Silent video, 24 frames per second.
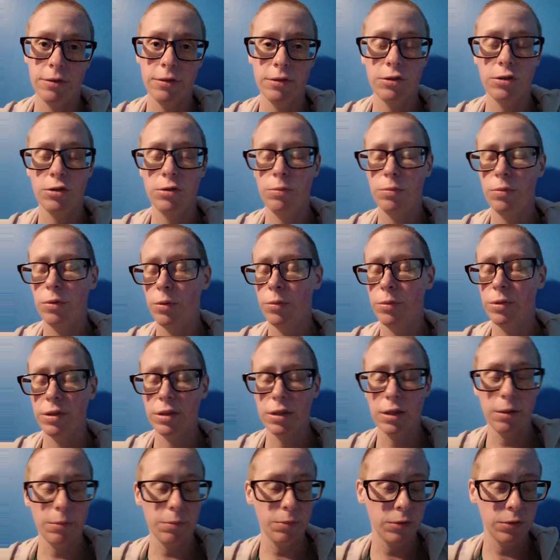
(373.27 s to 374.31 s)
She always
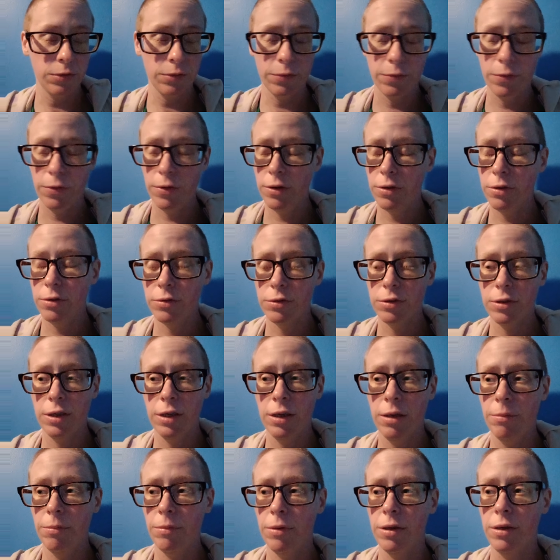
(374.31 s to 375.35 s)
kept her father's
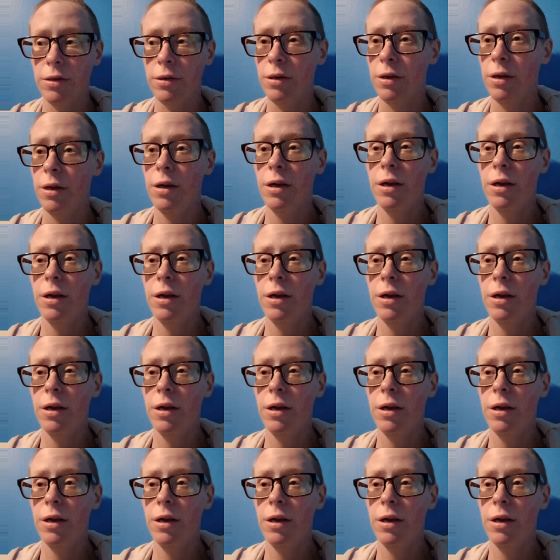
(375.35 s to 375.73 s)
name, and